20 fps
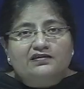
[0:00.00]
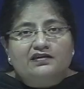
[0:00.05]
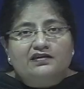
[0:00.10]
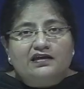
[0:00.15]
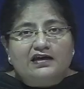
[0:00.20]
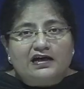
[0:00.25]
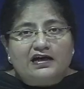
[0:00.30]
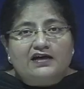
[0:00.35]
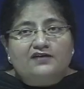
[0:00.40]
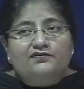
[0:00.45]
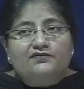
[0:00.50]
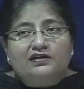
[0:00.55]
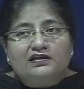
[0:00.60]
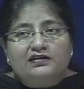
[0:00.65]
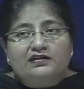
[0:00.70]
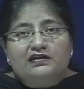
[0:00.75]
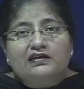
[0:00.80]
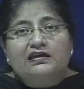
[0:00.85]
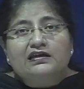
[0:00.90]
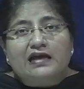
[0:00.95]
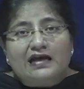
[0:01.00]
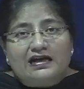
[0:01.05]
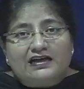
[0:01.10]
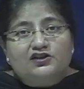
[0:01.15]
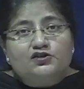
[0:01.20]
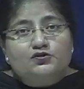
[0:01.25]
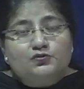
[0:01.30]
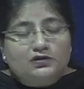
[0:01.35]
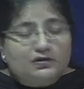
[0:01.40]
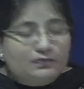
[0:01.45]
they have in the
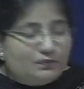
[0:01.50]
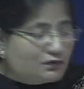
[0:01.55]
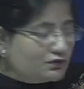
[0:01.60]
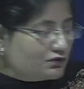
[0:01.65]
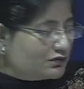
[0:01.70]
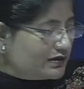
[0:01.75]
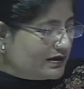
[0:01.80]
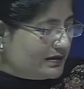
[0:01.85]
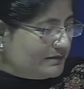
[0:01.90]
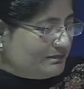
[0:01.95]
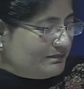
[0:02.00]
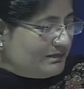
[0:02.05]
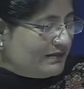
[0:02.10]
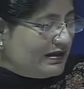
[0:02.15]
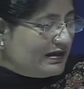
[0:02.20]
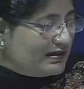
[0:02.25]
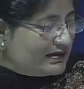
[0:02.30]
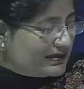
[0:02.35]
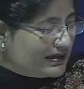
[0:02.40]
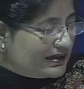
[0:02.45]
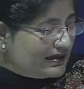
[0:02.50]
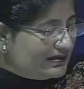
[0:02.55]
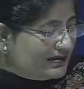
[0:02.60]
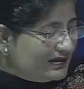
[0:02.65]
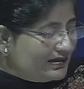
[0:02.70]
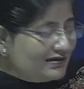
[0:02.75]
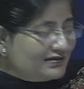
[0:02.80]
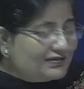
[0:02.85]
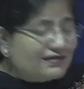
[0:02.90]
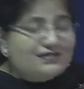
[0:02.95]
actual program. Then
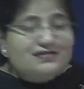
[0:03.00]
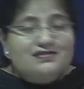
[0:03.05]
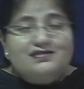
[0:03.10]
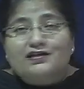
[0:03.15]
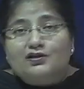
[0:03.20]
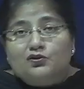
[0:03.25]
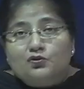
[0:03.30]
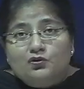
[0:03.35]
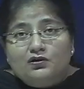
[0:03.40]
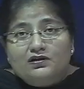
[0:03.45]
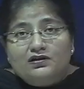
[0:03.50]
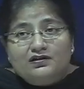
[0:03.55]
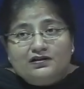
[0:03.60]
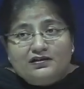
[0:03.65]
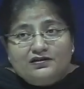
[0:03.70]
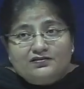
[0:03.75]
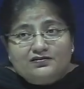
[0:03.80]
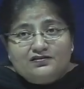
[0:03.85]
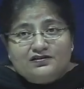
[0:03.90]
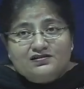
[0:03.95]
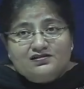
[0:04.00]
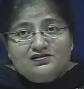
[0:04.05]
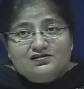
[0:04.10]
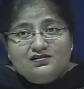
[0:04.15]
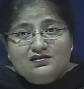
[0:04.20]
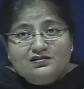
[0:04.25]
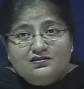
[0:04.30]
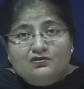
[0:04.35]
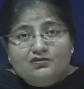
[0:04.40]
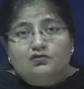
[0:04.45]
the stakeholder interests.
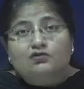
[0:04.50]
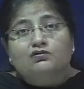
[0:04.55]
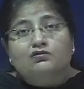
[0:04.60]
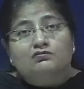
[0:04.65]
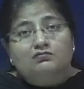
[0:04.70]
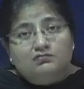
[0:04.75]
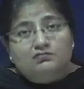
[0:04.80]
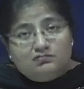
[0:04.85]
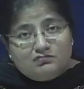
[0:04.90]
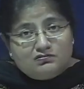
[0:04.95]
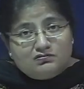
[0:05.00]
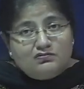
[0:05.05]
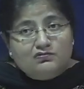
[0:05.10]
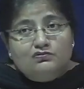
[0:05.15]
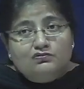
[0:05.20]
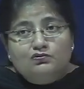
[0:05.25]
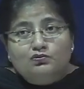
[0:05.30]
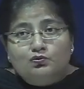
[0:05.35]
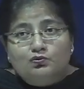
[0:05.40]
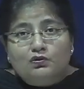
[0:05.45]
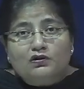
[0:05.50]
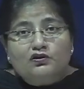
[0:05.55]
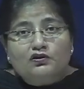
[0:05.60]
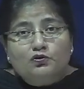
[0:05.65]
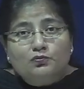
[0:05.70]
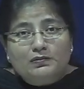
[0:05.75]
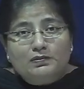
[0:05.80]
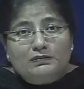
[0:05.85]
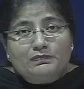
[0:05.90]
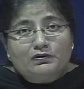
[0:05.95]
What do
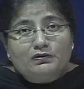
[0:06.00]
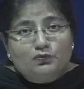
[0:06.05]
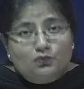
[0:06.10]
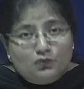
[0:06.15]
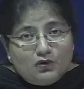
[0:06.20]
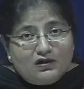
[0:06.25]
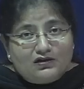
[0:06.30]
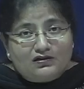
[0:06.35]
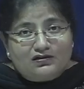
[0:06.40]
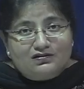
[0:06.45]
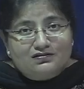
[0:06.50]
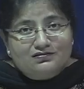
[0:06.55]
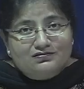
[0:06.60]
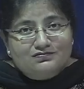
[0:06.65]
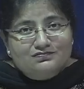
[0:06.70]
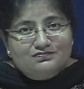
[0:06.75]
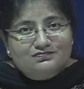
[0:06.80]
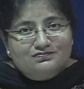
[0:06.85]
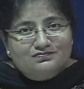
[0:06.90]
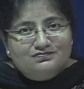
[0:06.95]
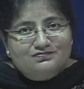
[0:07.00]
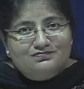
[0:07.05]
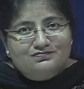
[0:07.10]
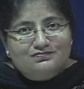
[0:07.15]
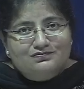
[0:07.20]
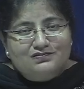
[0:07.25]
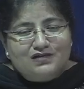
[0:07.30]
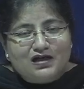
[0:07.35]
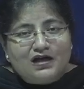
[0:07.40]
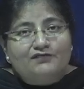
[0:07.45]
people want?
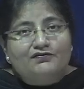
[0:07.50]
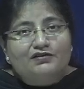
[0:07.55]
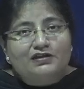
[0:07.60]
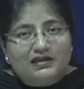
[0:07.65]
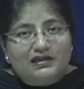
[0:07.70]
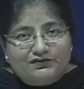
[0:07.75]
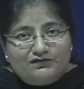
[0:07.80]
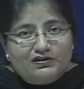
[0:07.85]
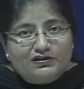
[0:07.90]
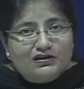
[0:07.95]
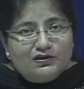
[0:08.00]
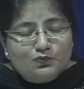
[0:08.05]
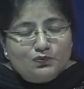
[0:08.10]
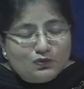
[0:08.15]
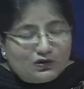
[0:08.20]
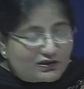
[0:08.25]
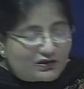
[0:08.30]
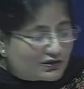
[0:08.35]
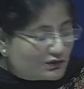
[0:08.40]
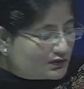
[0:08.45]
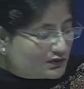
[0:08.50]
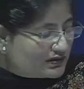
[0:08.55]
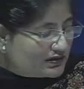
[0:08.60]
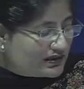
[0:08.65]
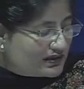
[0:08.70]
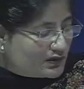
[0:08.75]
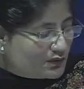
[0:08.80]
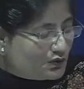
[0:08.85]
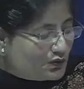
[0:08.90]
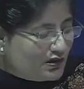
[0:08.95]
Are we giving them what
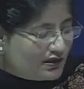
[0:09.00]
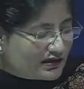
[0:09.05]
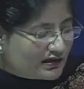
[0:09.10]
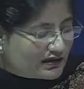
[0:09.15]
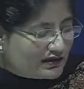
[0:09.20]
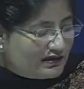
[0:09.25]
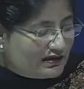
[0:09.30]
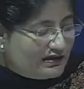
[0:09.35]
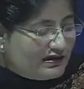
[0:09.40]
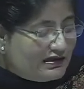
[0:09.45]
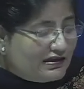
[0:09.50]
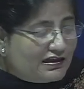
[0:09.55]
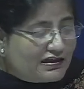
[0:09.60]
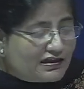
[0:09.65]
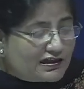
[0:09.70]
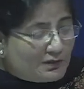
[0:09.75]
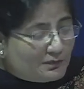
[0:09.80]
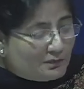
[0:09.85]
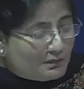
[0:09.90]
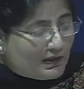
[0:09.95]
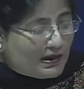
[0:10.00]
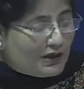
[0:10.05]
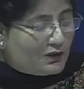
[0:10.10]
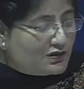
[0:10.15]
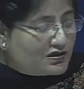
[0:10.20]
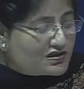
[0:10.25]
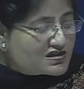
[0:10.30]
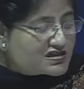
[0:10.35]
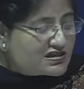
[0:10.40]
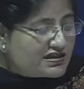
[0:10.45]
they want? The
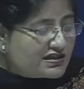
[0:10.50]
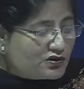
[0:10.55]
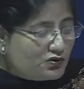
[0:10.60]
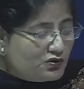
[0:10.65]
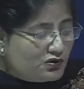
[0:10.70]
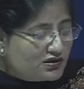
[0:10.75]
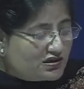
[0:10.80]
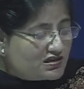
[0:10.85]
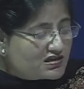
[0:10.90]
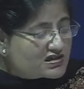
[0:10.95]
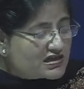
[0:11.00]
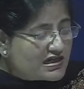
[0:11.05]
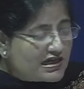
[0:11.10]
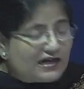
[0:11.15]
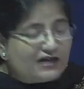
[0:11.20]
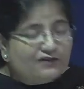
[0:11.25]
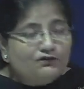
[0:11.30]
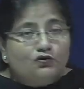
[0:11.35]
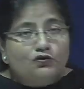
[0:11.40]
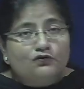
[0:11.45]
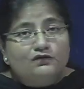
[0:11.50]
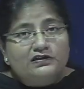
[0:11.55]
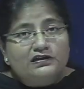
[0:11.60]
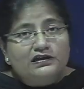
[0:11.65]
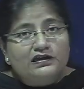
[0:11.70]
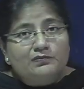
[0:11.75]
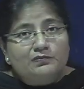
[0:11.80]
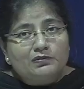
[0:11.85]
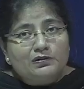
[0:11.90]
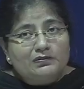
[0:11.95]
power stakeholders have over the
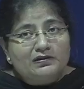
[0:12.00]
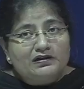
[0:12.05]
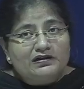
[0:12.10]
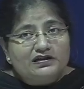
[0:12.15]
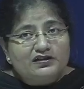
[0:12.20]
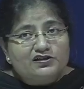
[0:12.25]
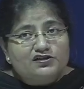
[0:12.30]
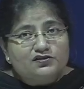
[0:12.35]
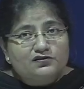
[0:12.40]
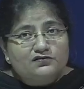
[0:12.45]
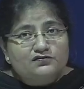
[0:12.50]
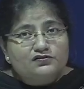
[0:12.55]
implementation